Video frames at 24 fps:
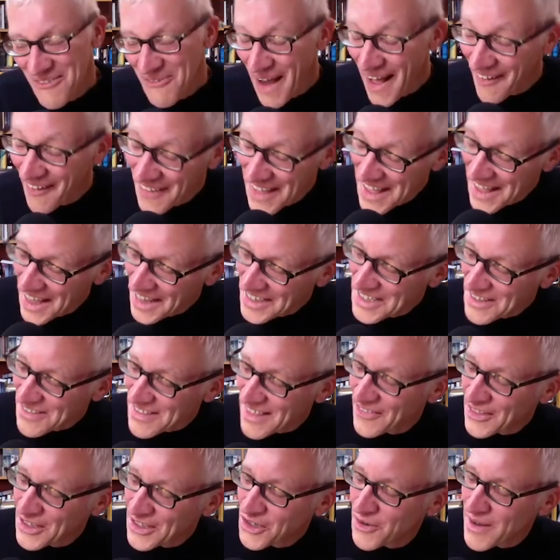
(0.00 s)
Well, and you
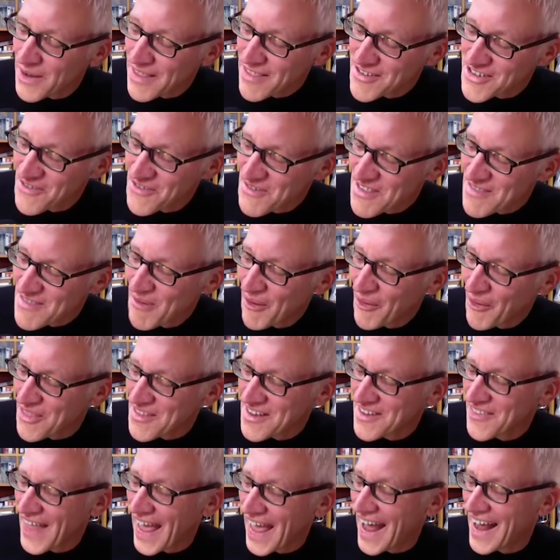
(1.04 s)
see, the Christian
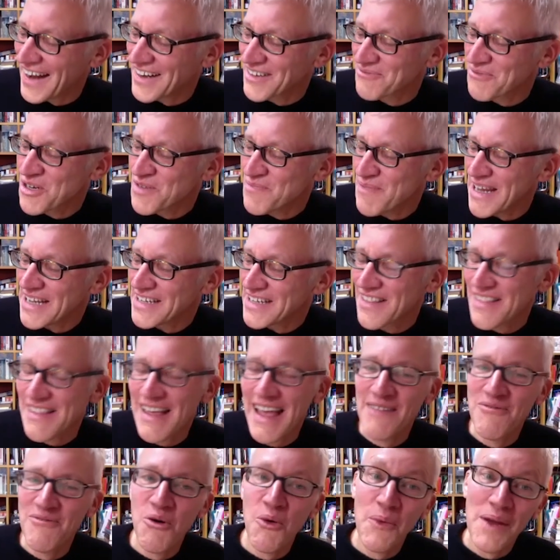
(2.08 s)
response to that would be to
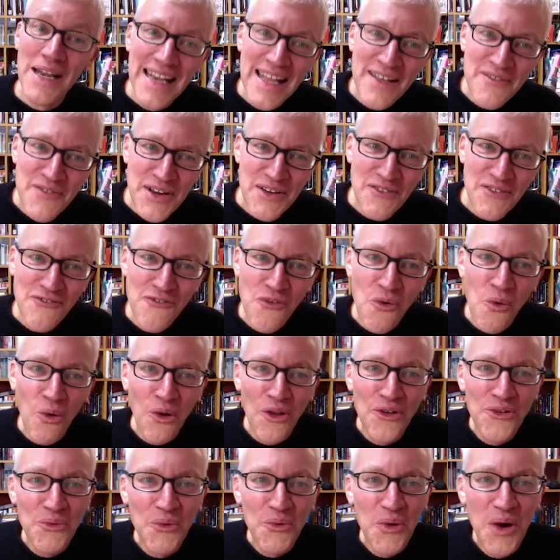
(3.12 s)
say, well, we live in a
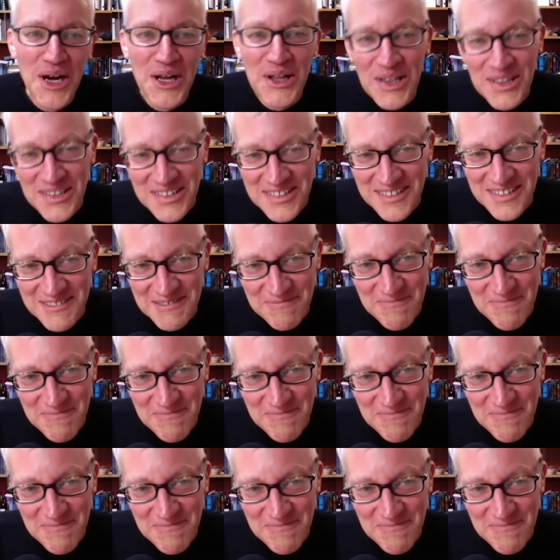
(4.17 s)
fallen world.